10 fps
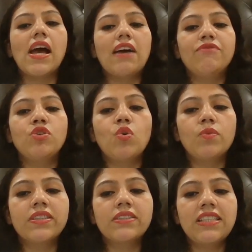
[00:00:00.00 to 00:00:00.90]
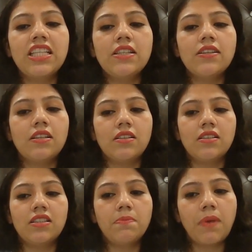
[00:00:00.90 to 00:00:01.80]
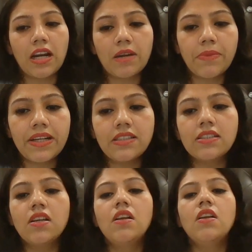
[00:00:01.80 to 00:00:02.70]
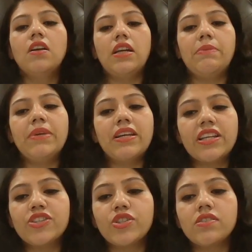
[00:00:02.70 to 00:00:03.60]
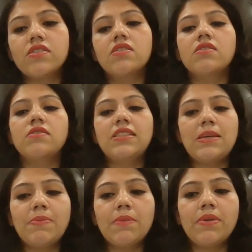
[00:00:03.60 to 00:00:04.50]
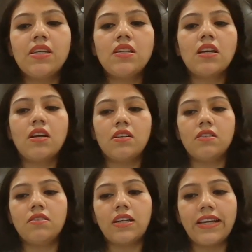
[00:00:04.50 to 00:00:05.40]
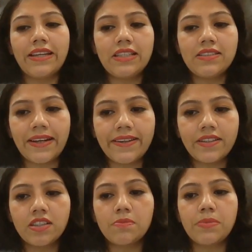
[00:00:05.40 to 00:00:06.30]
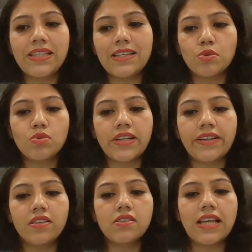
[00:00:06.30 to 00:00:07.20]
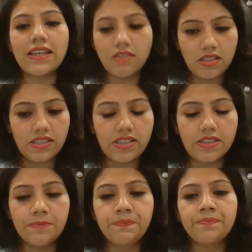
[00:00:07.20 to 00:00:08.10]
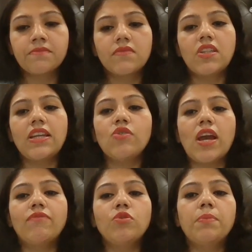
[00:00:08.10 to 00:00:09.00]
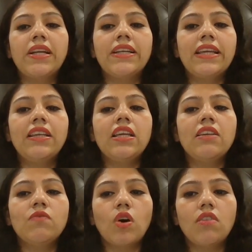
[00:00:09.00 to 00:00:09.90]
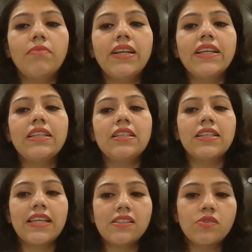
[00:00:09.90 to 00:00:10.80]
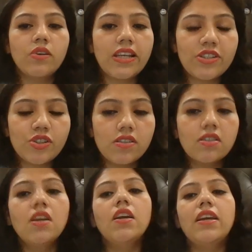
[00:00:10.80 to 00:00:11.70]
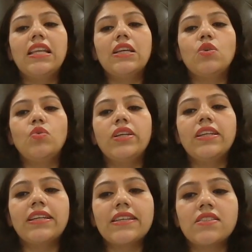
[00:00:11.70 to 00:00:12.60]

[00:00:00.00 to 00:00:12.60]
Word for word: You have to oversee uh, departments, immigrations, CPB, uh, any center, BSO centers as needed. Then you have to maintain involvement in guest relations, including